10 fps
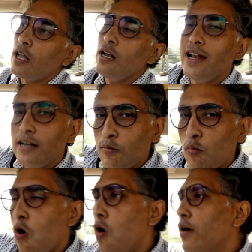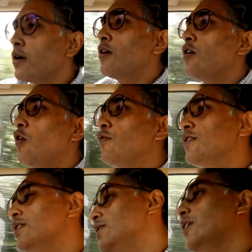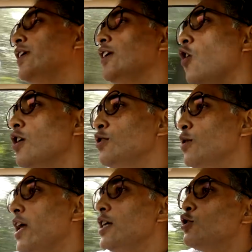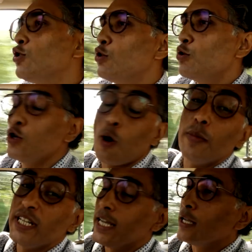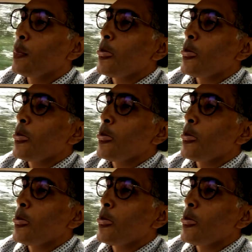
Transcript: a little more of the steering lock to get it to do your bidding.